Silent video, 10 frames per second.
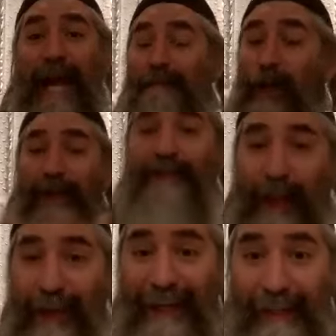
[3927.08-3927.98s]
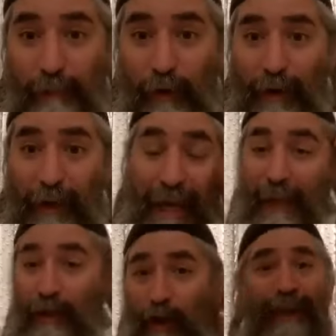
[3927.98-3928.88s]
I'm not stuck anymore.
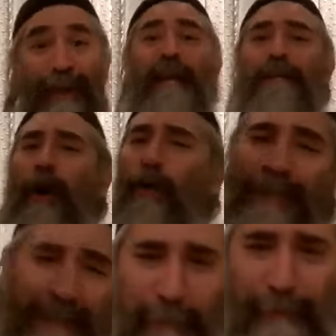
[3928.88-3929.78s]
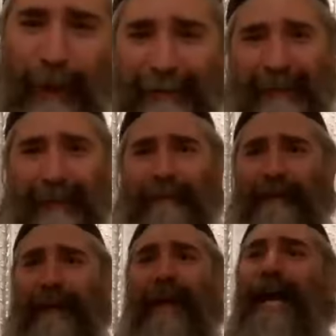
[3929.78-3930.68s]
And you know what? I'll always be positive.
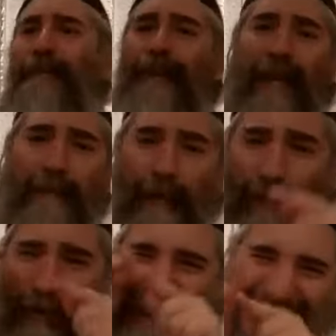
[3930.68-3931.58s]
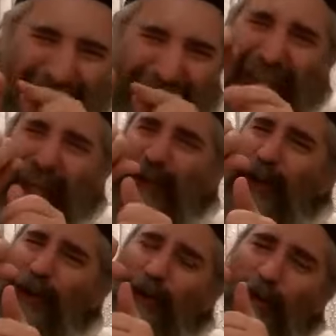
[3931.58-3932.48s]
I'll be able to see the,
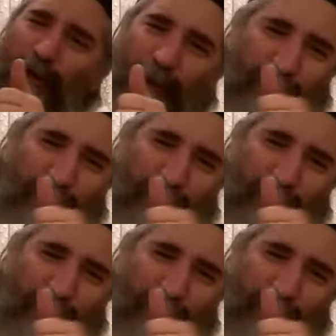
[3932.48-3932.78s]
the,